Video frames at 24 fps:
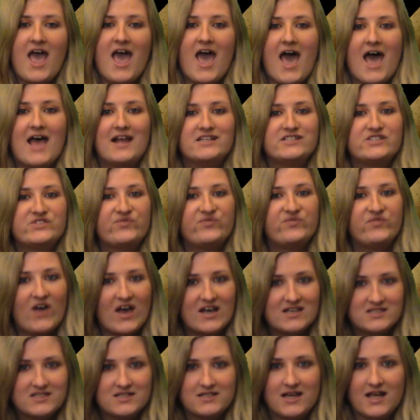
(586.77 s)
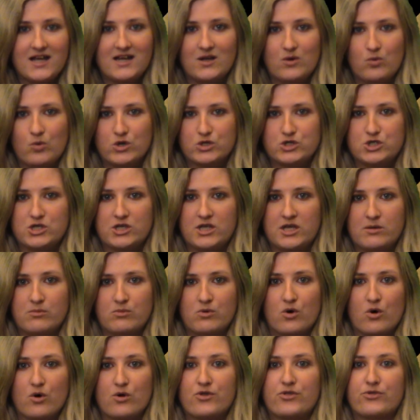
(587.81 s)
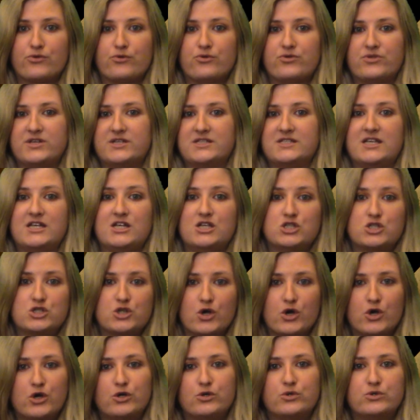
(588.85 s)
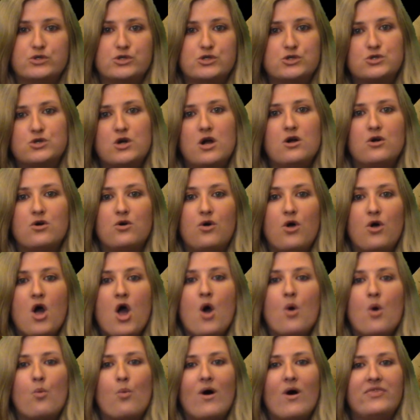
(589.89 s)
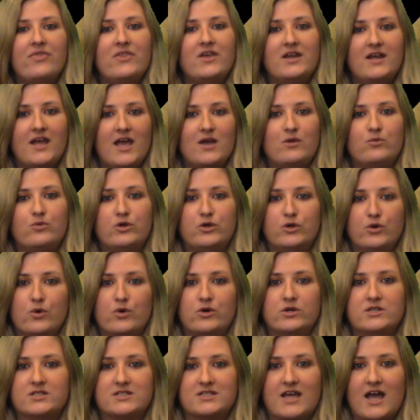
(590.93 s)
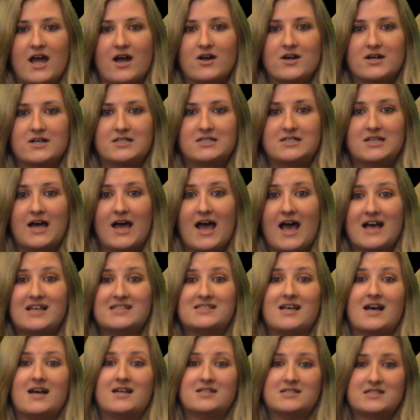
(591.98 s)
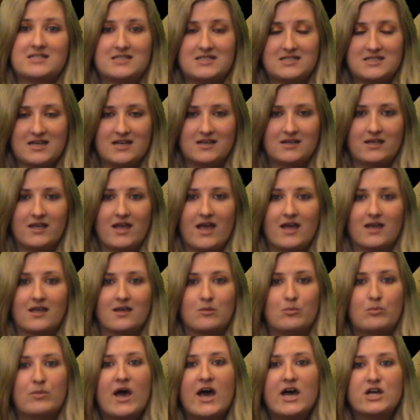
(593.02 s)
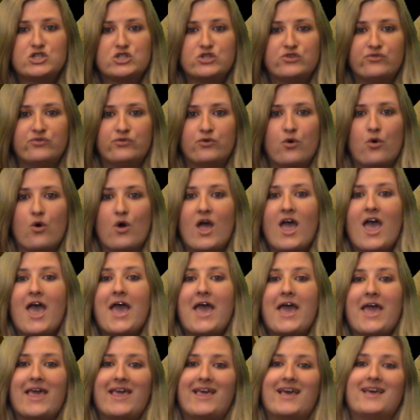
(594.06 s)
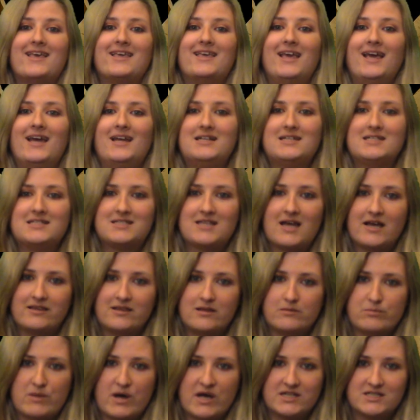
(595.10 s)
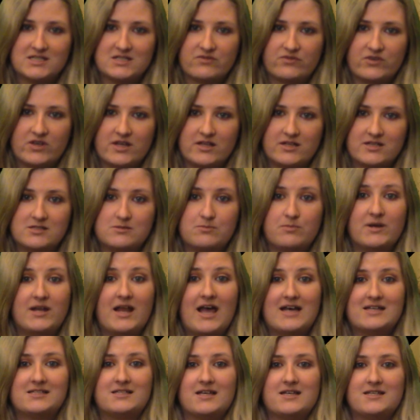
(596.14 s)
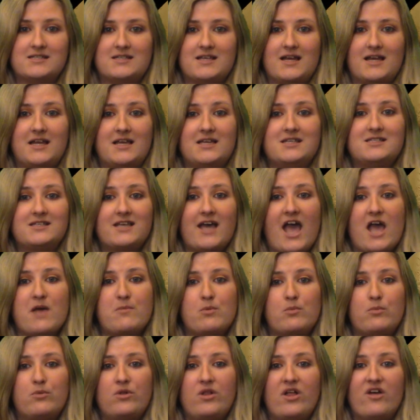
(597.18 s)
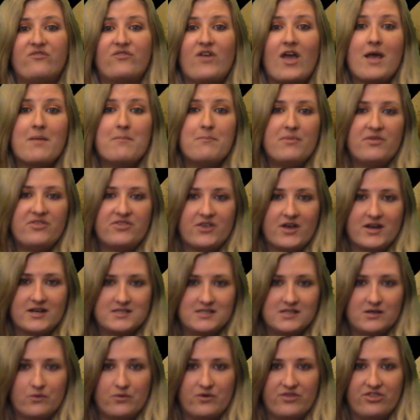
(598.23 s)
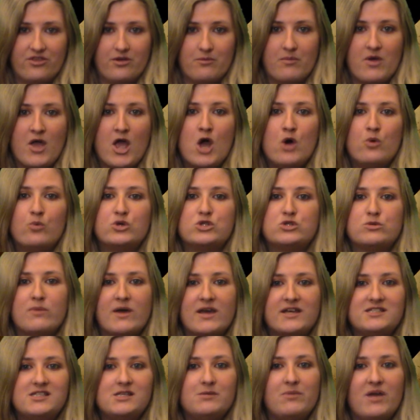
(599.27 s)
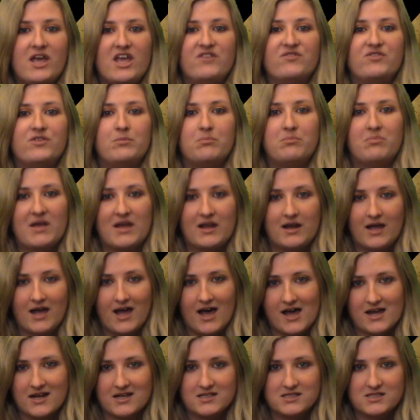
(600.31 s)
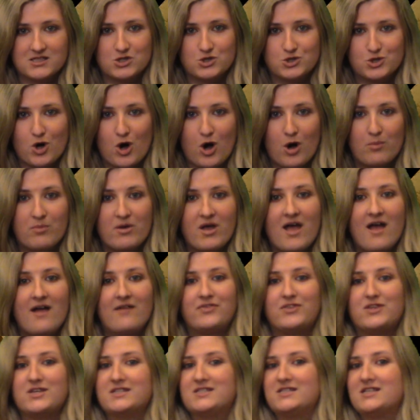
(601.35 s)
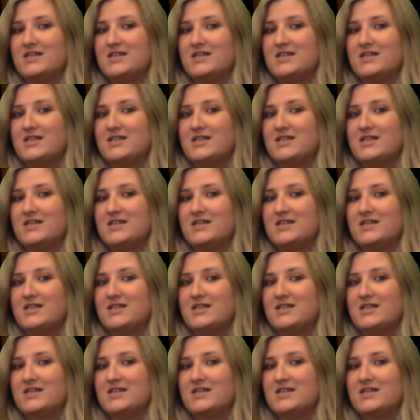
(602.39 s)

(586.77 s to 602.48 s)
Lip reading: And it's fascinating watching him go through this internal struggle, one that Edward Norton's character has understanding and compassion for. He can get inside the minds of killers, but as I said, he's capable of empathizing with them, which makes him even better at his job. This